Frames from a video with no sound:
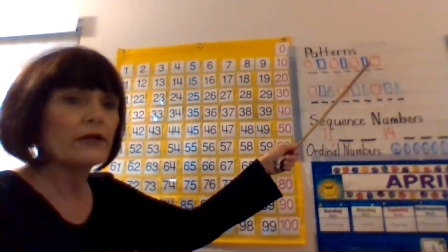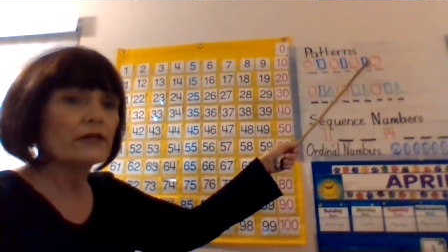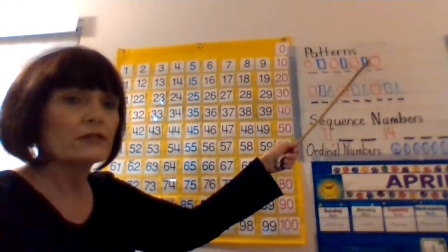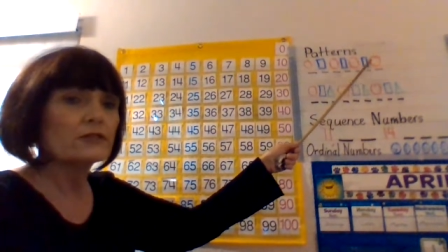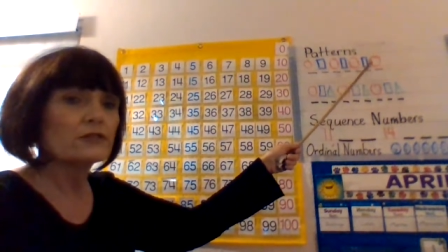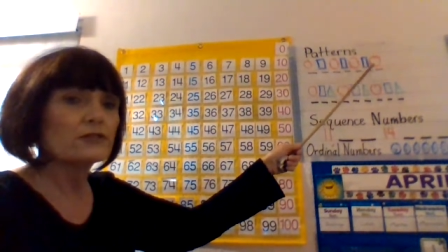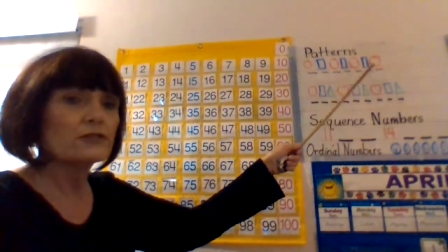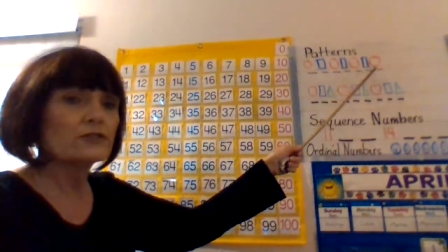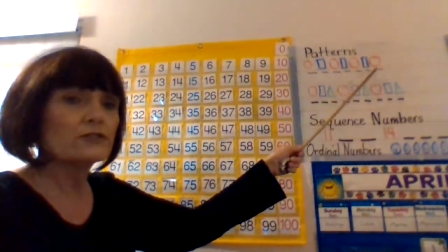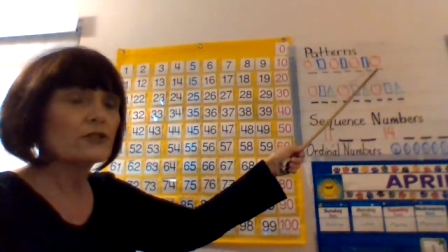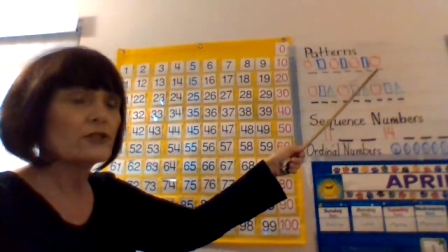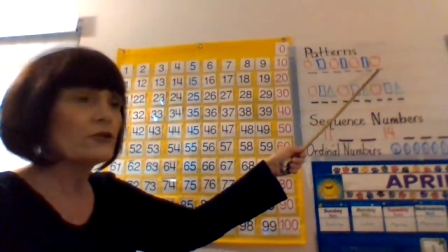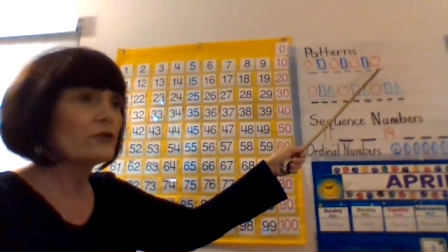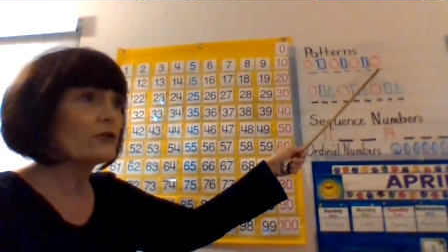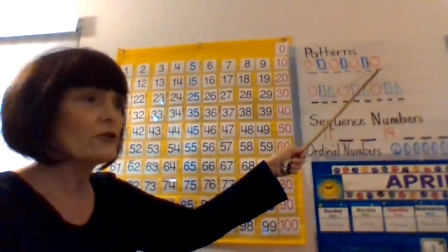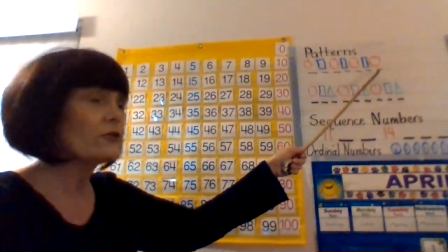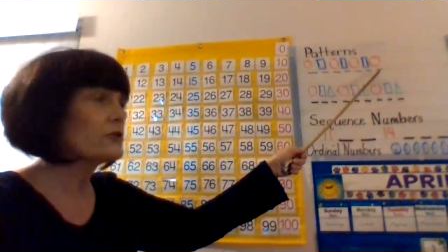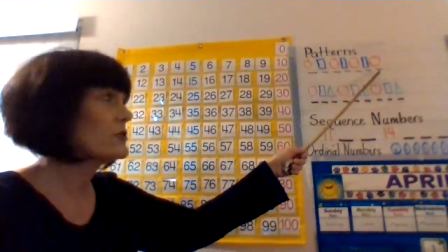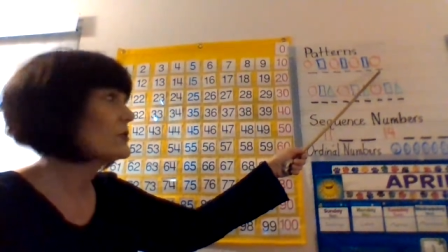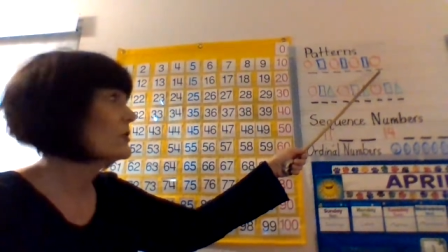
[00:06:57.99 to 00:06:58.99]

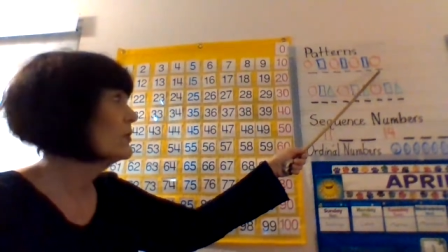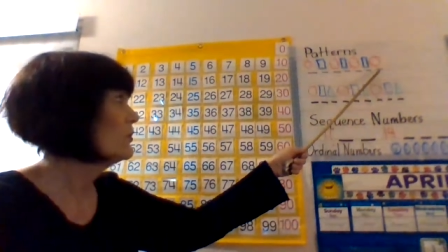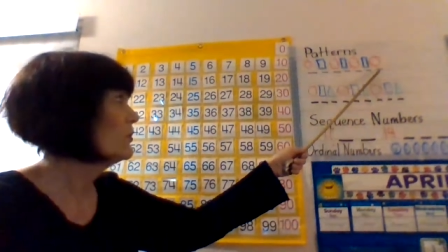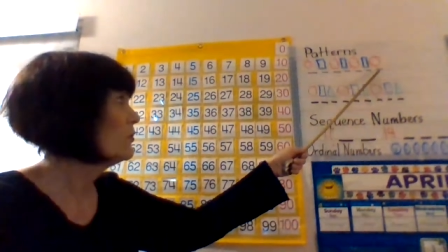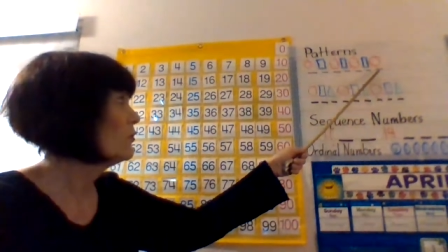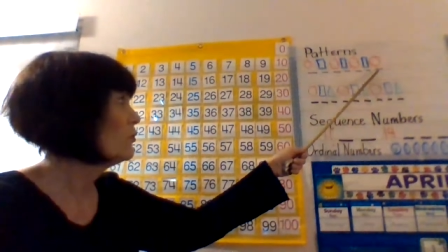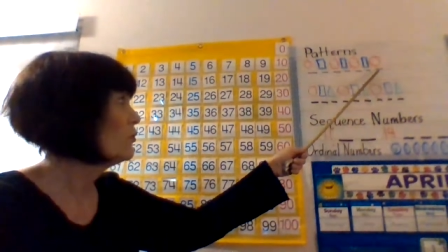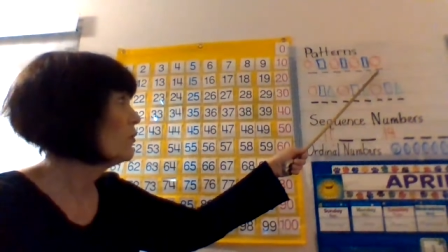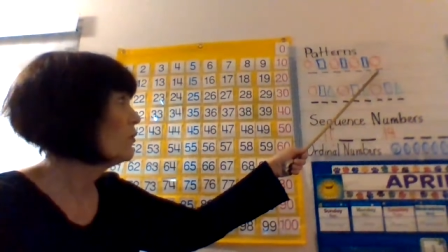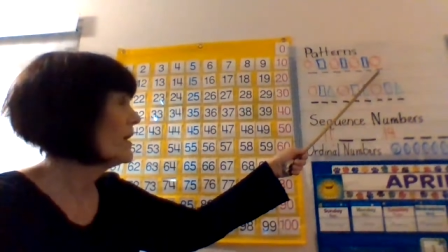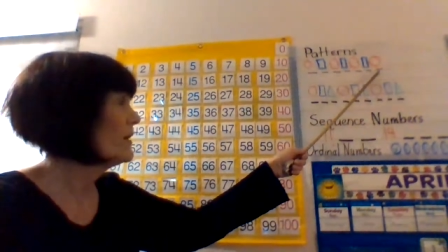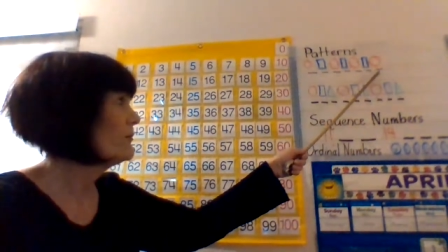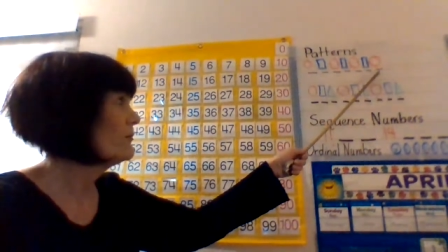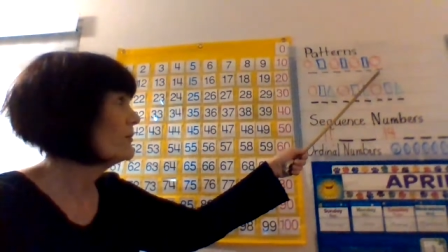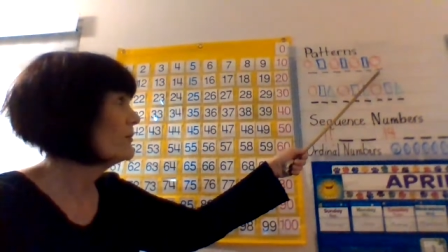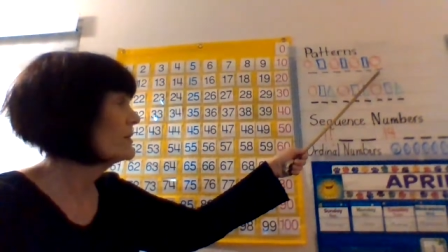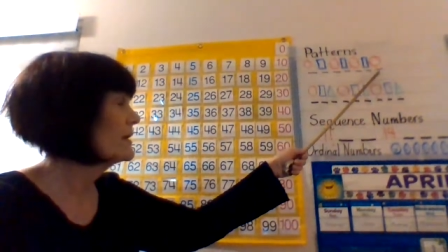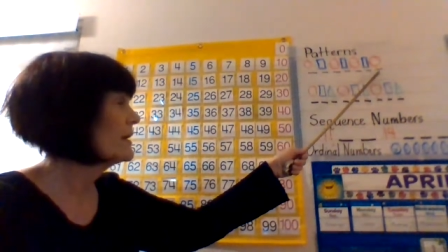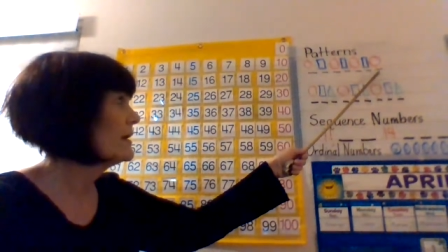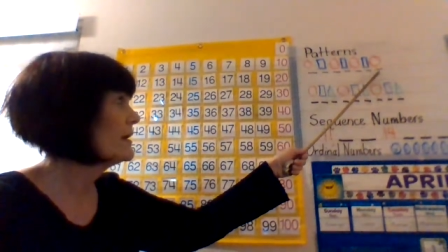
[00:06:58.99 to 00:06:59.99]
circle. What
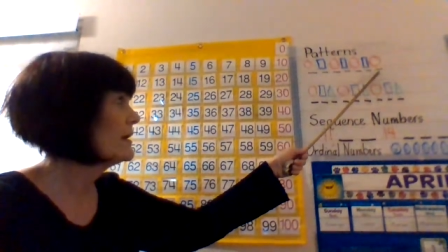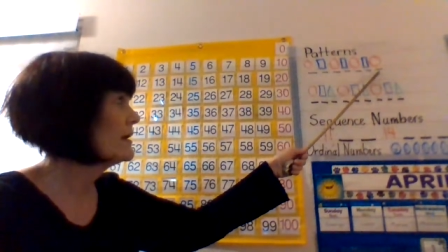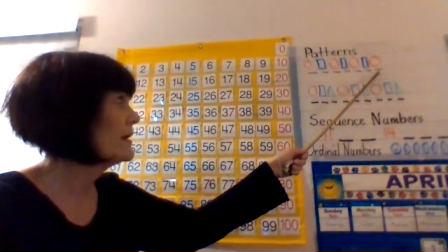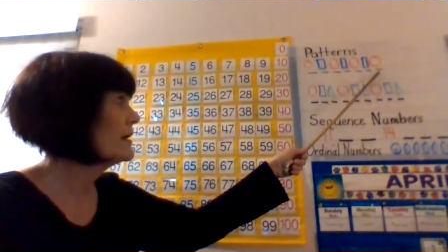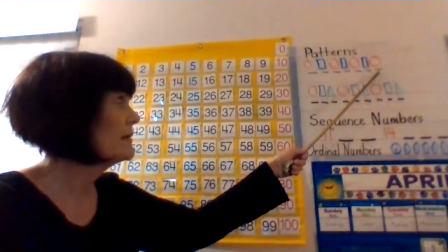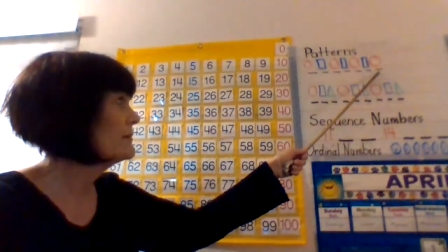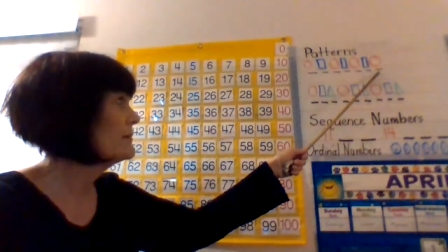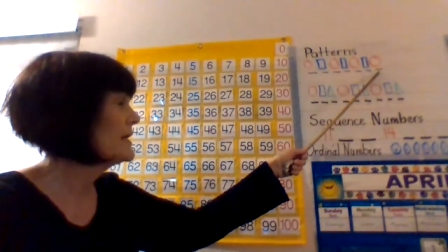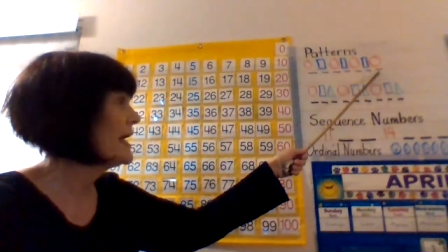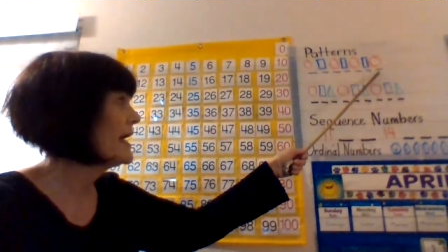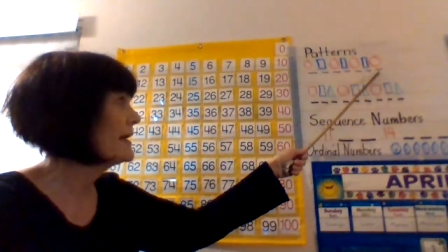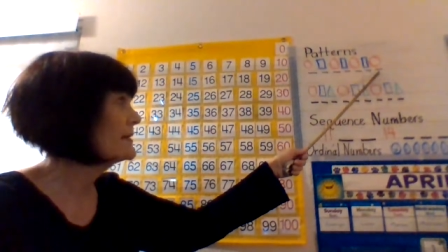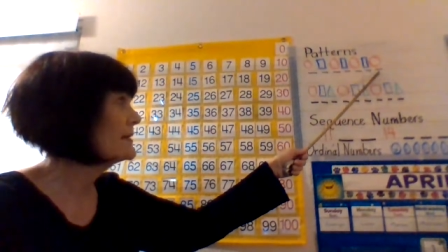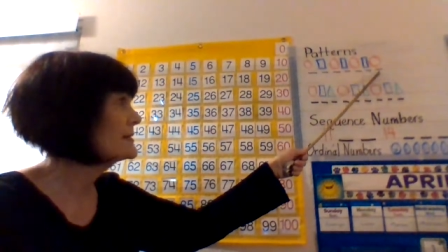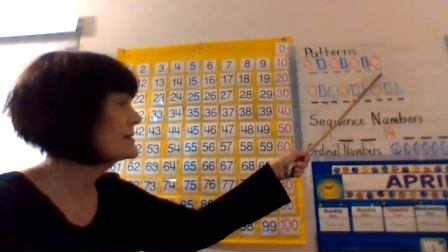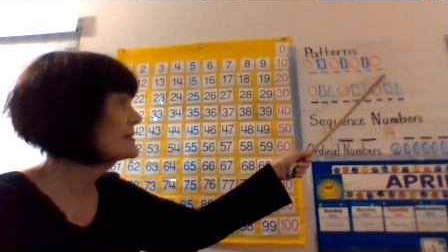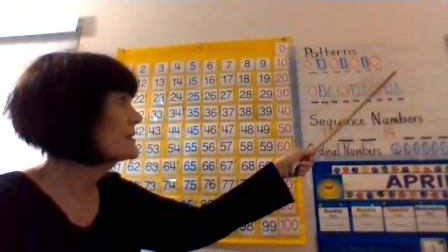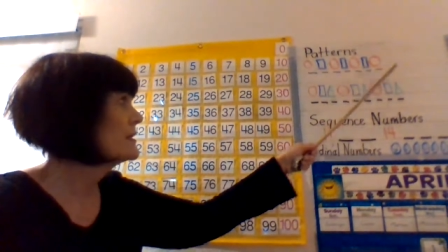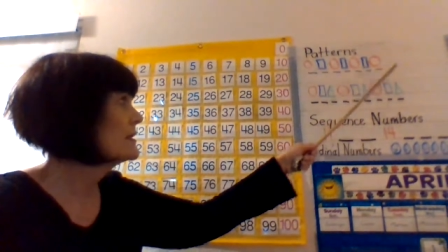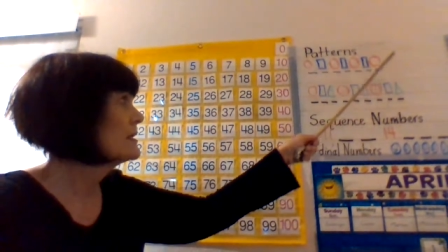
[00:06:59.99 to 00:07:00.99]
would come next?